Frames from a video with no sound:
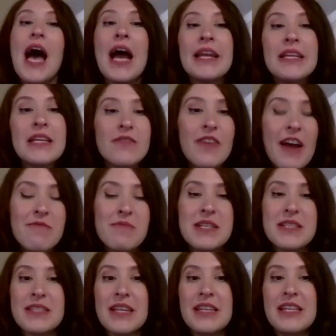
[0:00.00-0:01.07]
I need five
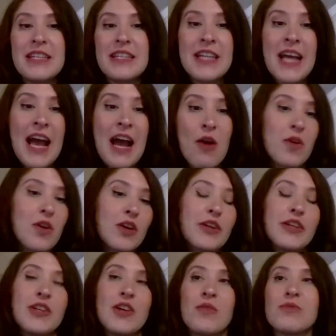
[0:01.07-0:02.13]
minutes, I need an hour,
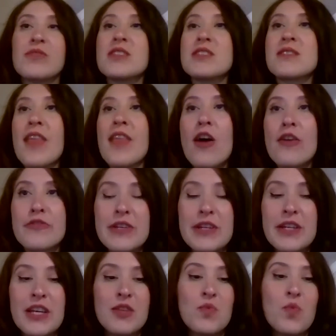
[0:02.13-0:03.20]
you know, this
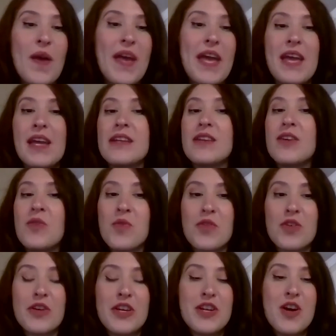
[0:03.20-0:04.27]
laundry can wait,
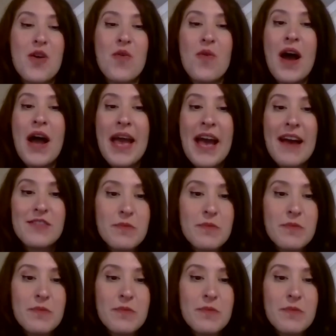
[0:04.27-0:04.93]
or you know, oh, yeah,